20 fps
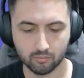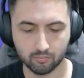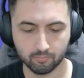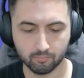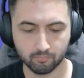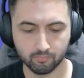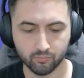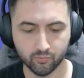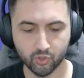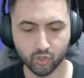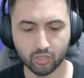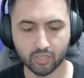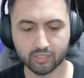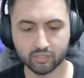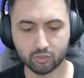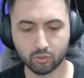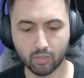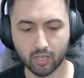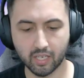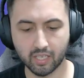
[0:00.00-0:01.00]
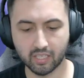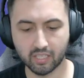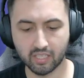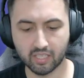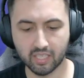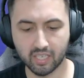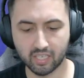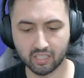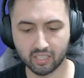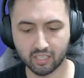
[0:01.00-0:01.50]
So let's try
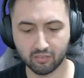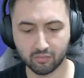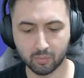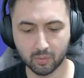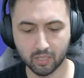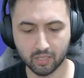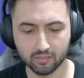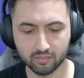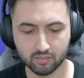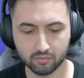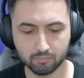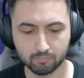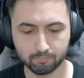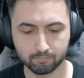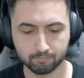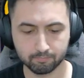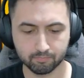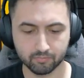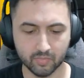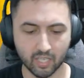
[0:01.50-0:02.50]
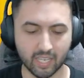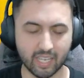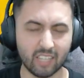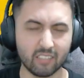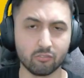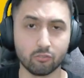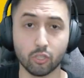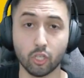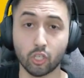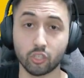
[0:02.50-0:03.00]
90 FPS.
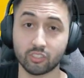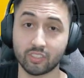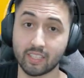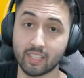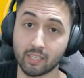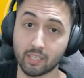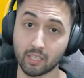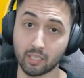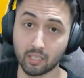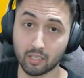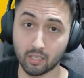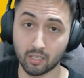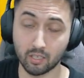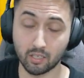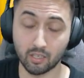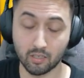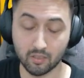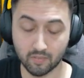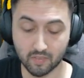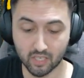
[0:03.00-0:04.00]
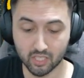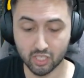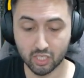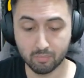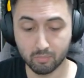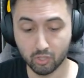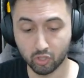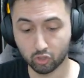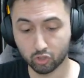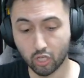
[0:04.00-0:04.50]
Again, lock the
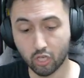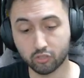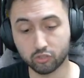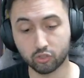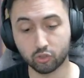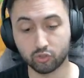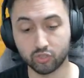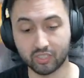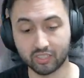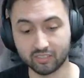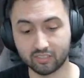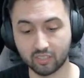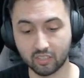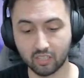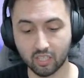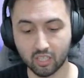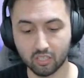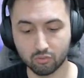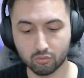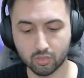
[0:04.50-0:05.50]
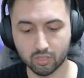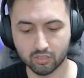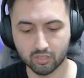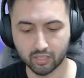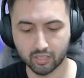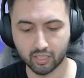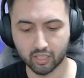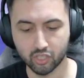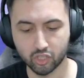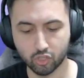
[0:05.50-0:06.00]
GPU clock to 1600
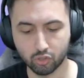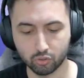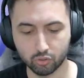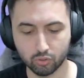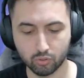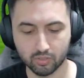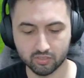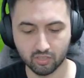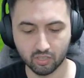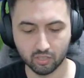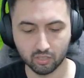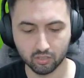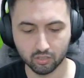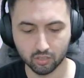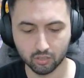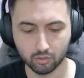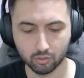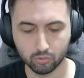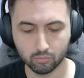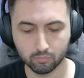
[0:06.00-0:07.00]
like I showed you a second ago.